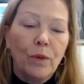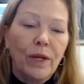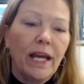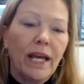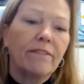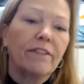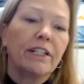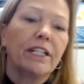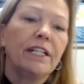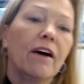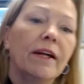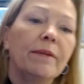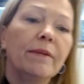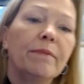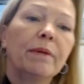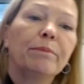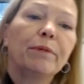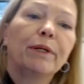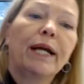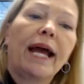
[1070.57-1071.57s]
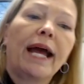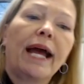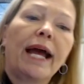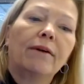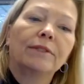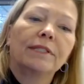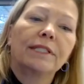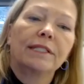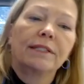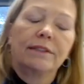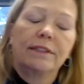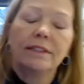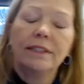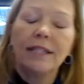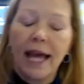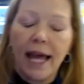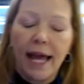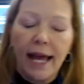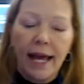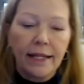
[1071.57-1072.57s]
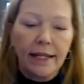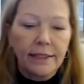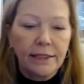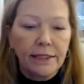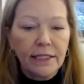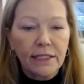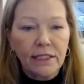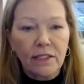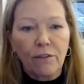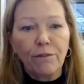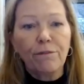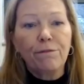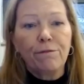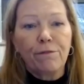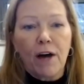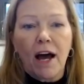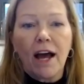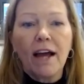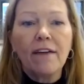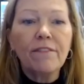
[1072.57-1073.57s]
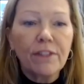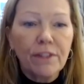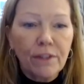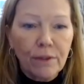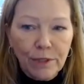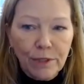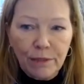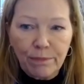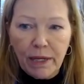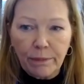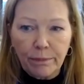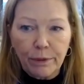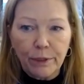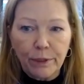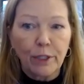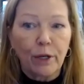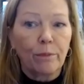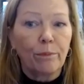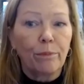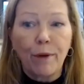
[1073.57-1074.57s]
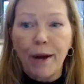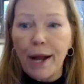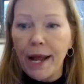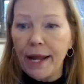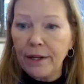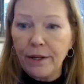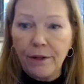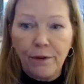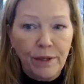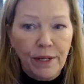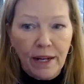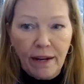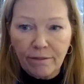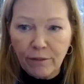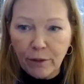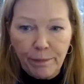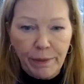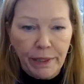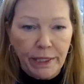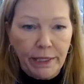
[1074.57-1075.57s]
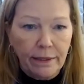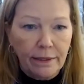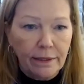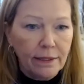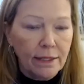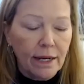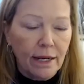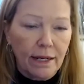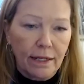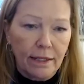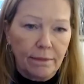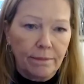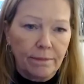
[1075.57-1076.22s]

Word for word: 9-member council, and so 5 of those members are brand new, never been